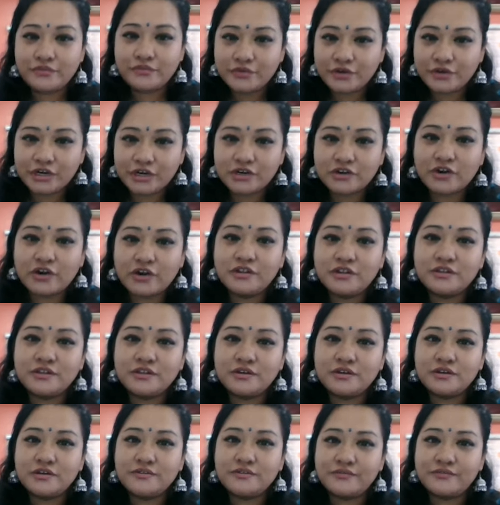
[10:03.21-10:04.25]
work on
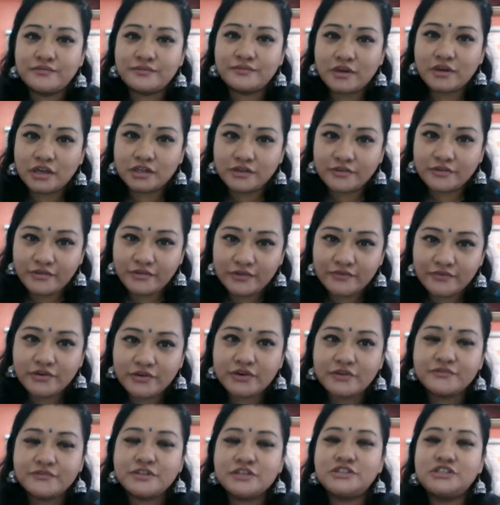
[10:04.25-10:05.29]
the on the favor
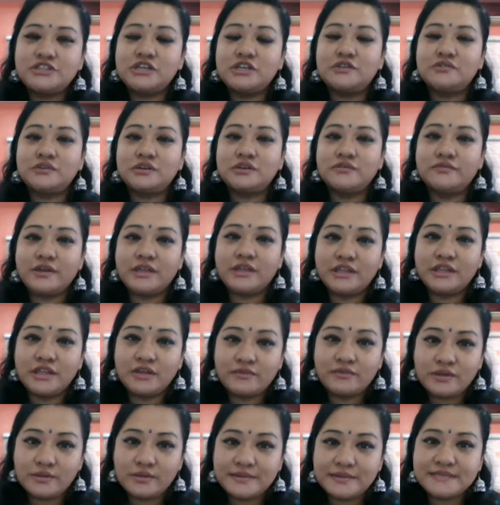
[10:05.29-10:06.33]
of the children when they
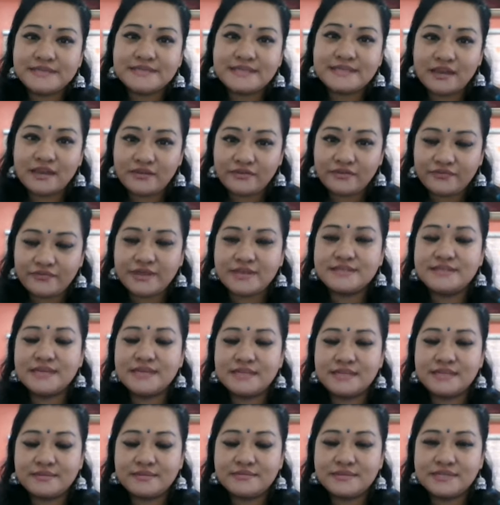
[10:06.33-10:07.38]
will be
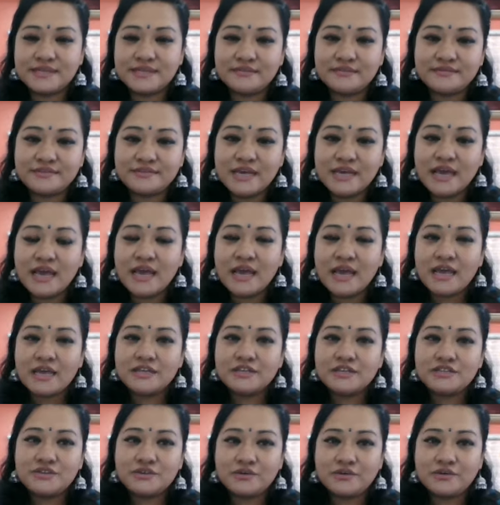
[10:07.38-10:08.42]
self-facing themselves
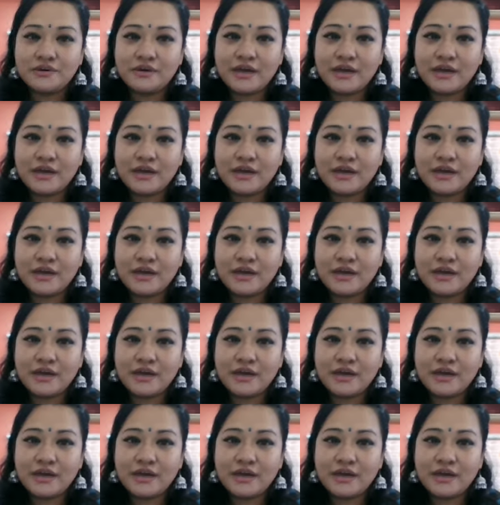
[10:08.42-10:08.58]
yeah. so